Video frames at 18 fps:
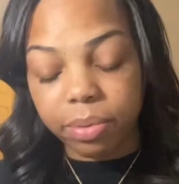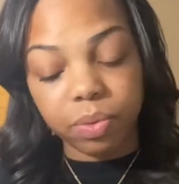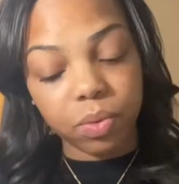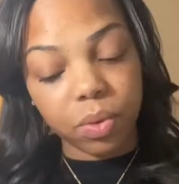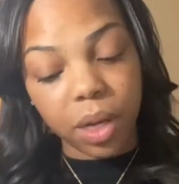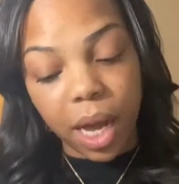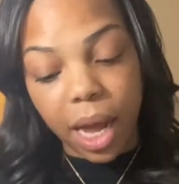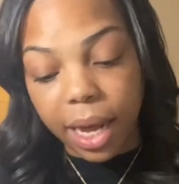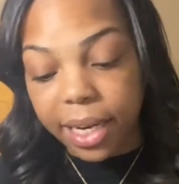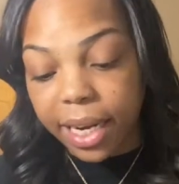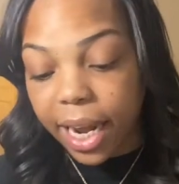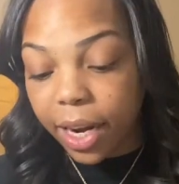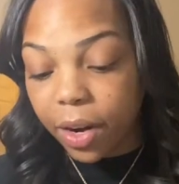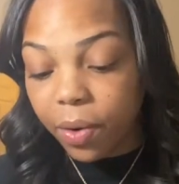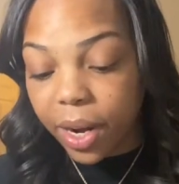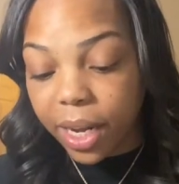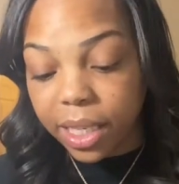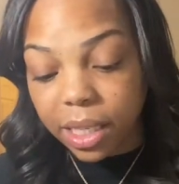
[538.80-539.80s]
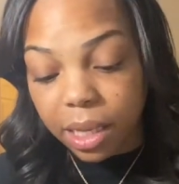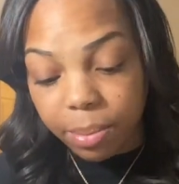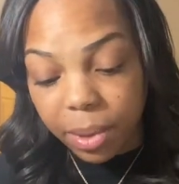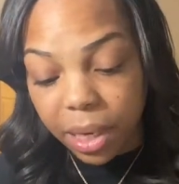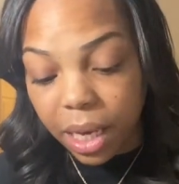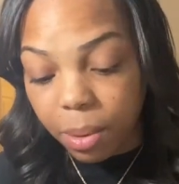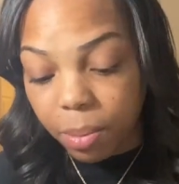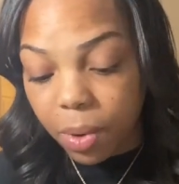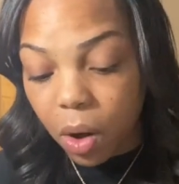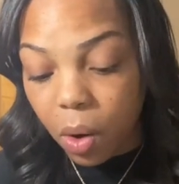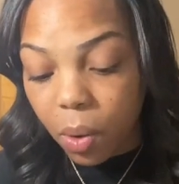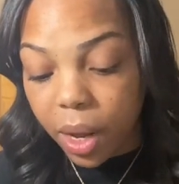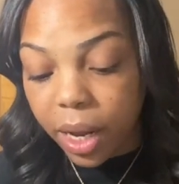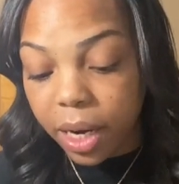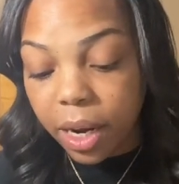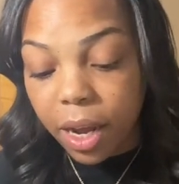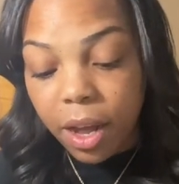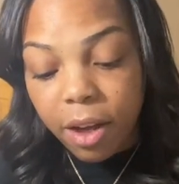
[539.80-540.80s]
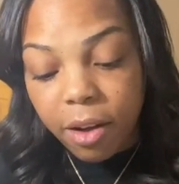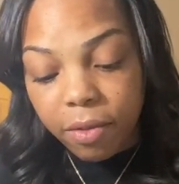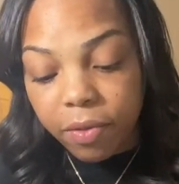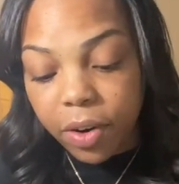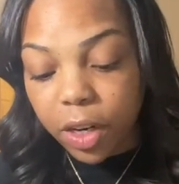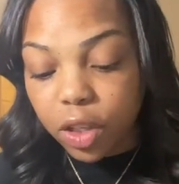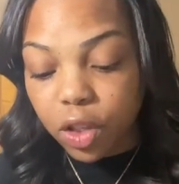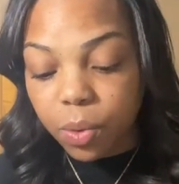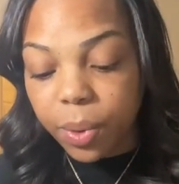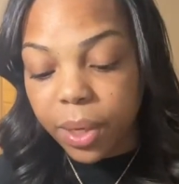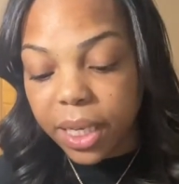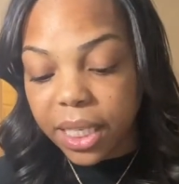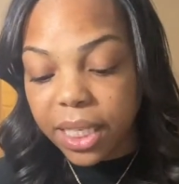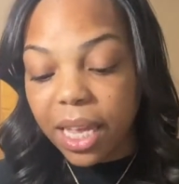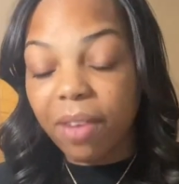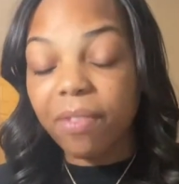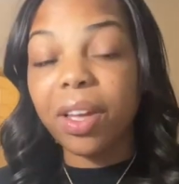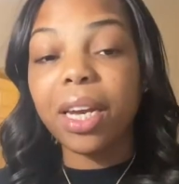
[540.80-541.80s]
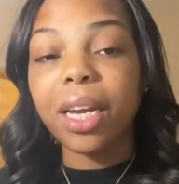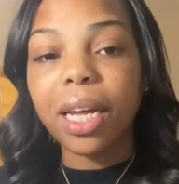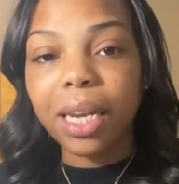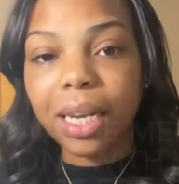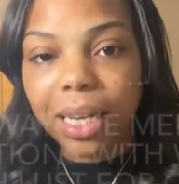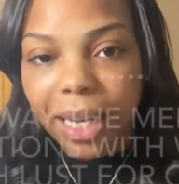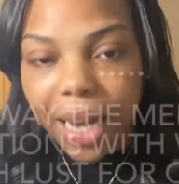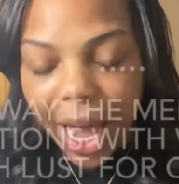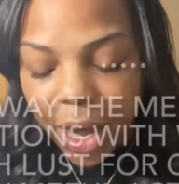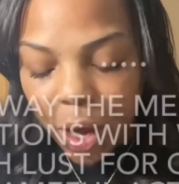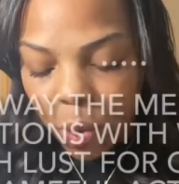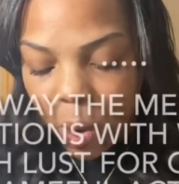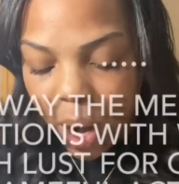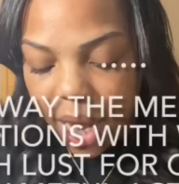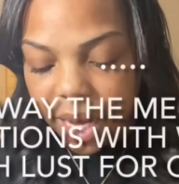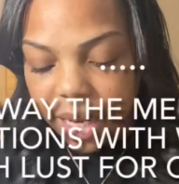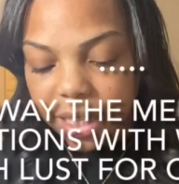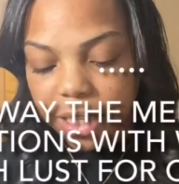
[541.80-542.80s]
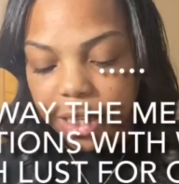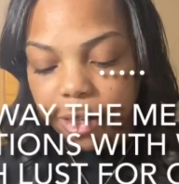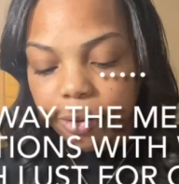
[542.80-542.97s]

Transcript: I digress. Let me keep going. Verse 27, likewise.